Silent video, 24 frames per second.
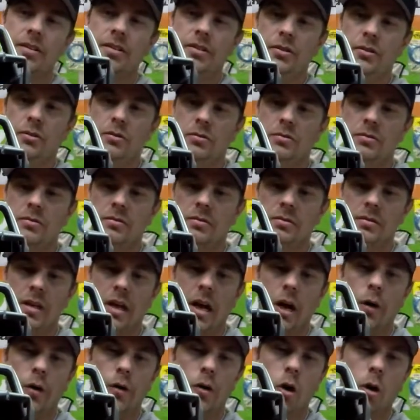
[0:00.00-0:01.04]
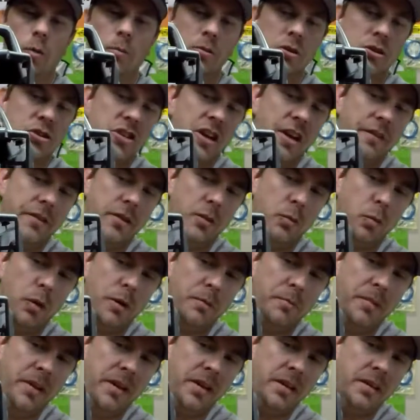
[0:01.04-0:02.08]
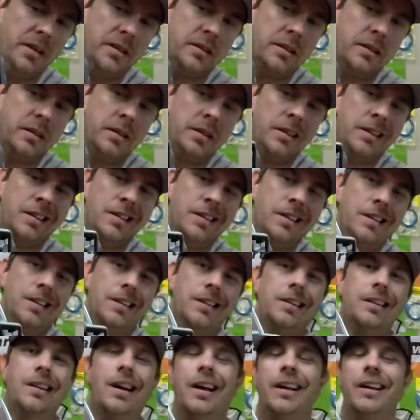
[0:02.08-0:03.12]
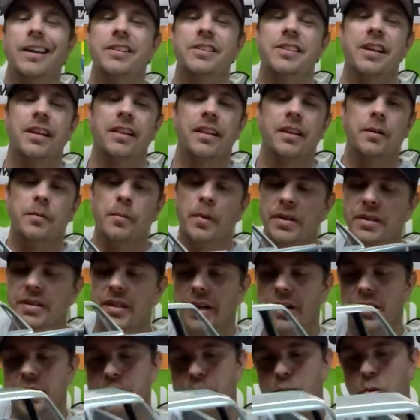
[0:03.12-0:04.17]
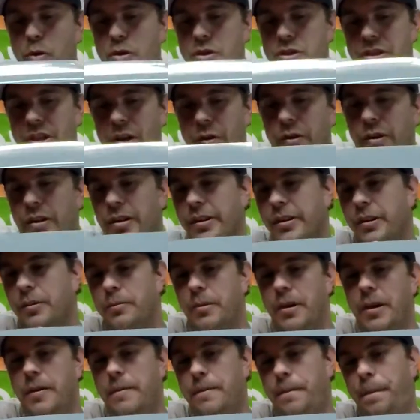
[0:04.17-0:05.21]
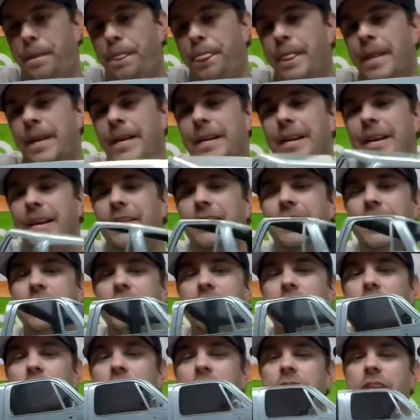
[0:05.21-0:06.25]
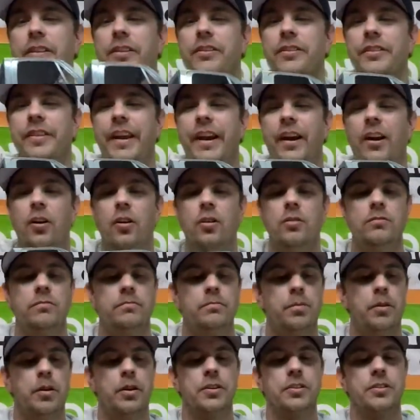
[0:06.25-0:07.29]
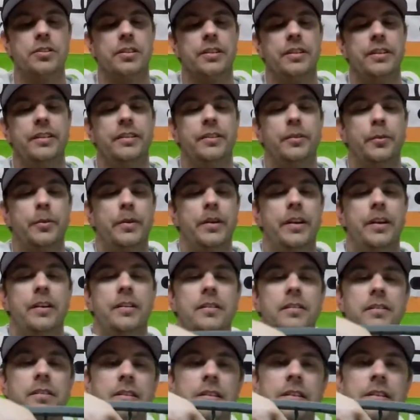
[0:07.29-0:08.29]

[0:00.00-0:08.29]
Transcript: to how a normal Chevy would be. I guess I like my tires pushed out a little bit. It does look a little narrow, personally, in the rear,